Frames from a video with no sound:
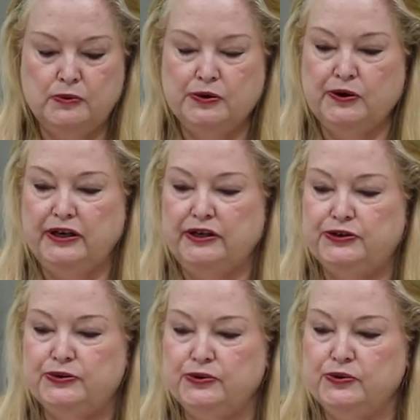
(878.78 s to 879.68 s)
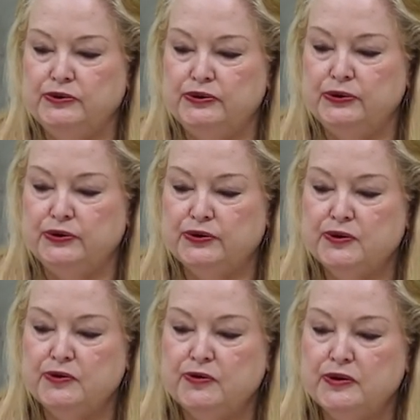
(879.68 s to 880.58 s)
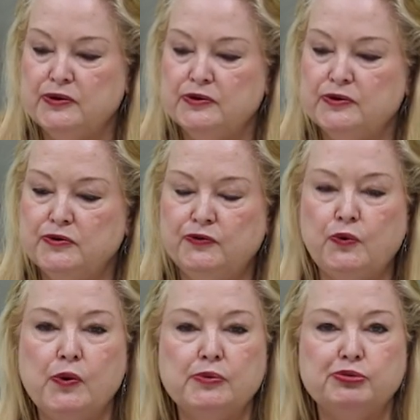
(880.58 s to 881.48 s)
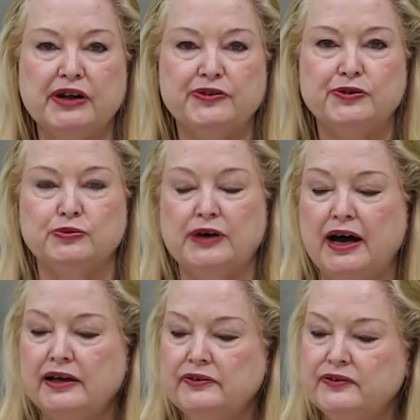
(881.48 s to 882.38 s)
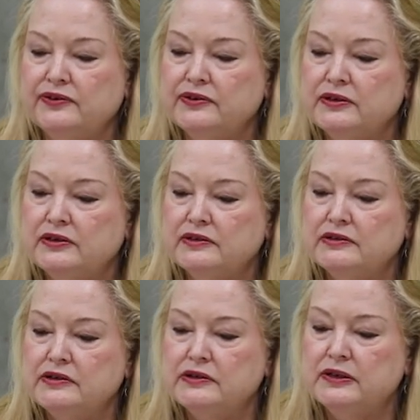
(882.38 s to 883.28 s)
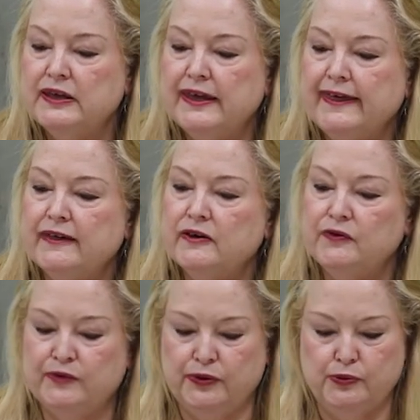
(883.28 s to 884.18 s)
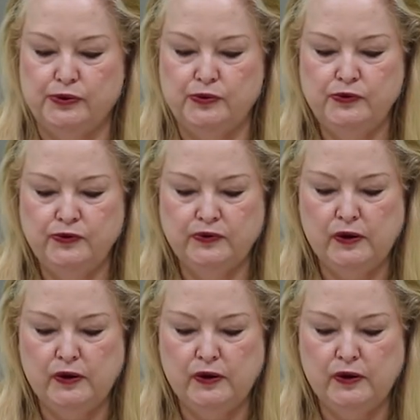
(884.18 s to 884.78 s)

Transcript: We're going to use four pretzel rods for the roof.